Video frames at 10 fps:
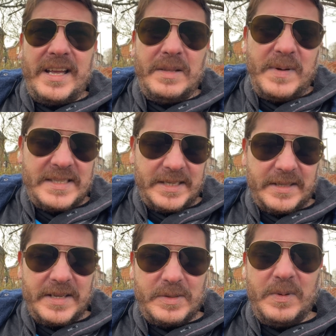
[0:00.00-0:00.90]
it
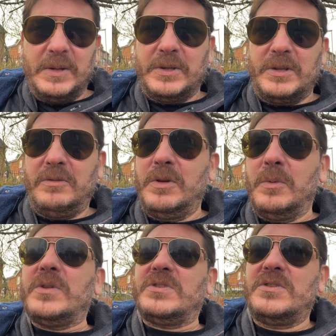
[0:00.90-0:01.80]
basically is built on if
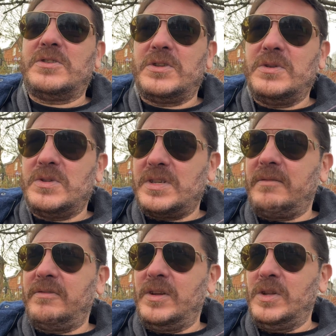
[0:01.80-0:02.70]
you want to introduce
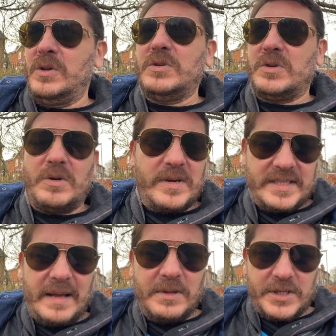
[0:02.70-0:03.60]
something new to your
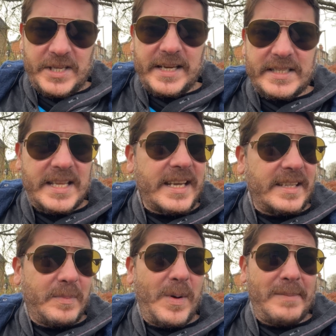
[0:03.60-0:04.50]
established tech stack
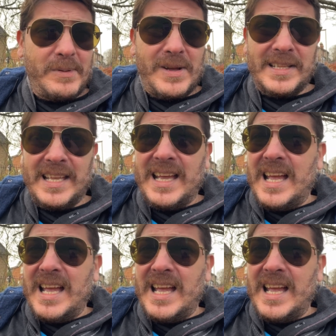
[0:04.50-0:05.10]
in a pipeline,